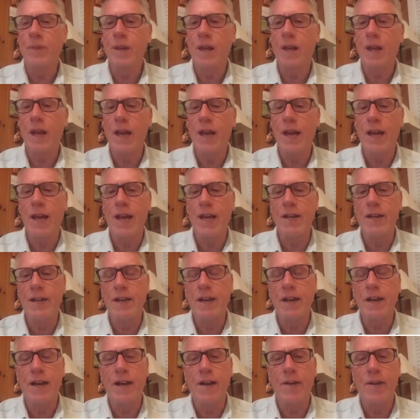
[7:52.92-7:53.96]
and
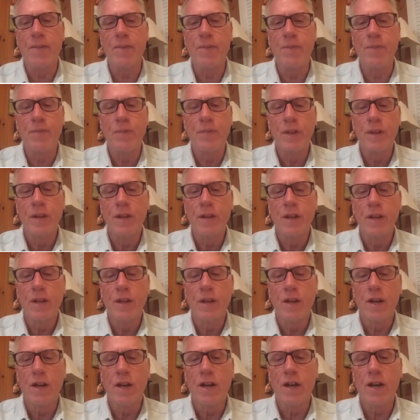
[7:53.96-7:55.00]
um,
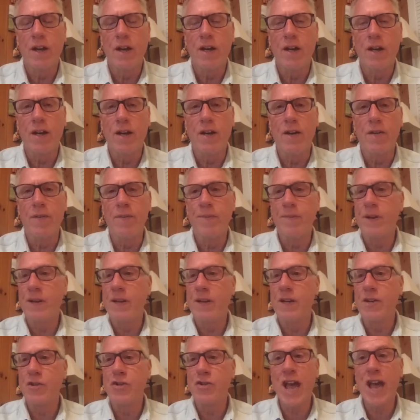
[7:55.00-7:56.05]
uh,
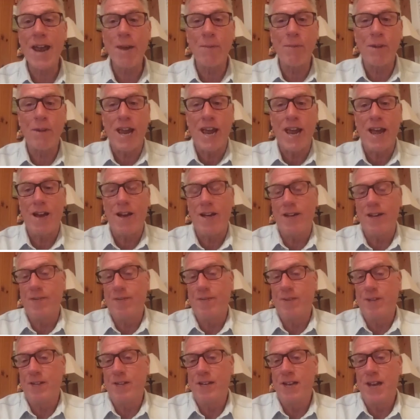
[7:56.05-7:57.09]
Chatham County,
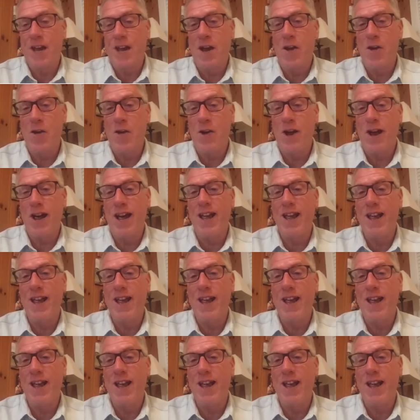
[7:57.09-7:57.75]
you know, mm.